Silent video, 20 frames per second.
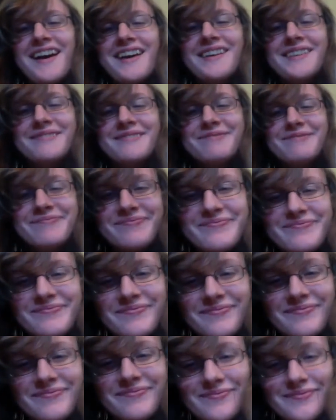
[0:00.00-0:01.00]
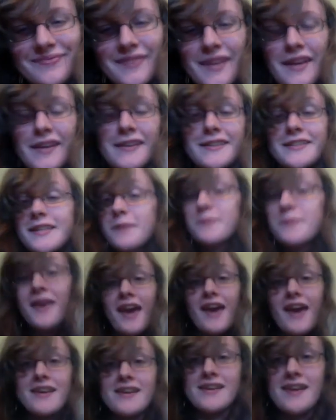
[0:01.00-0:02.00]
Um, Send me
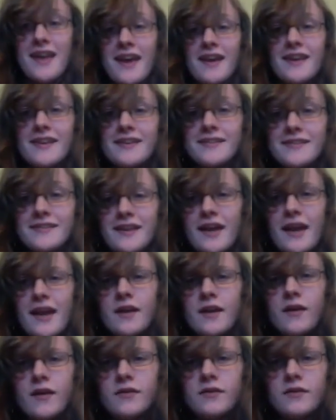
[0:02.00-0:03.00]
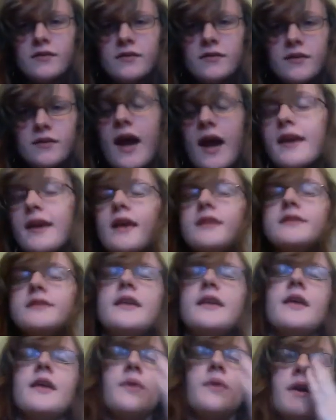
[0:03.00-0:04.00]
Anon, Anon? I can't say
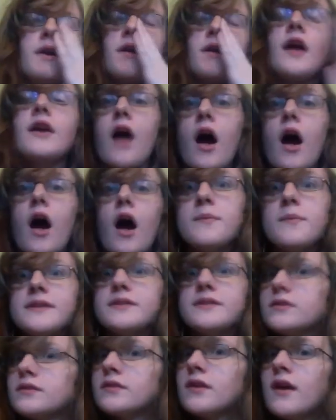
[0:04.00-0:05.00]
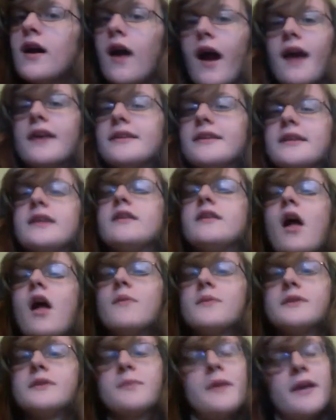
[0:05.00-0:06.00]
that word. Anonymous. I could say
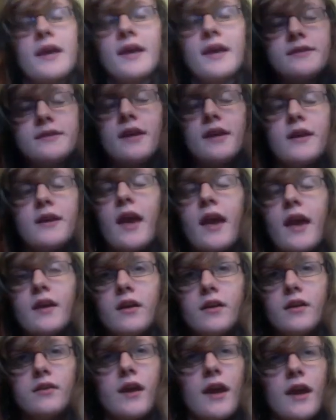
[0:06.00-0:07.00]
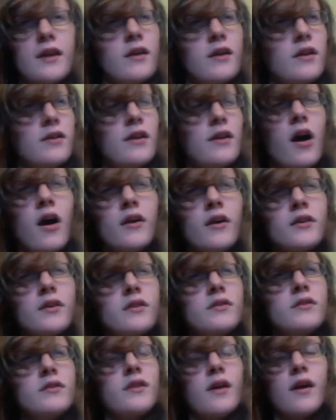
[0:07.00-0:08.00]
anonymous, but I can't say anon. Anon?
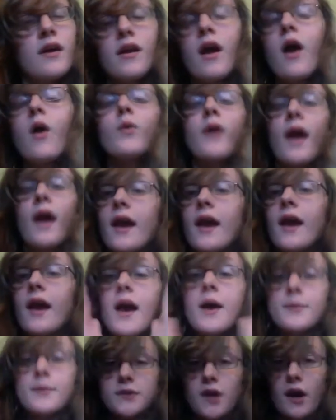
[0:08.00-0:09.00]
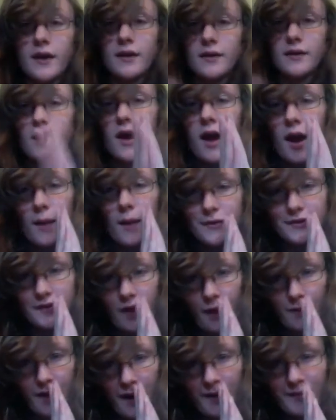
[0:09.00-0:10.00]
Anon? Okay. Sorry. I'm going to
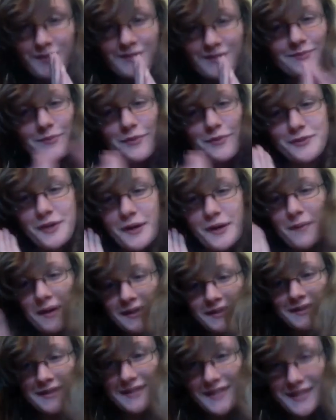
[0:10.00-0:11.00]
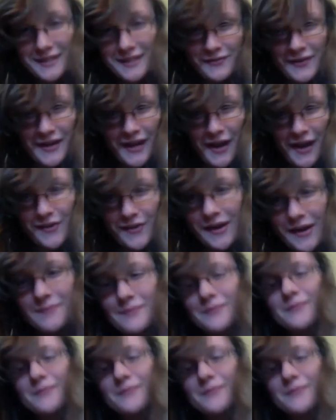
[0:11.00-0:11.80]
stop now before I mess this video up.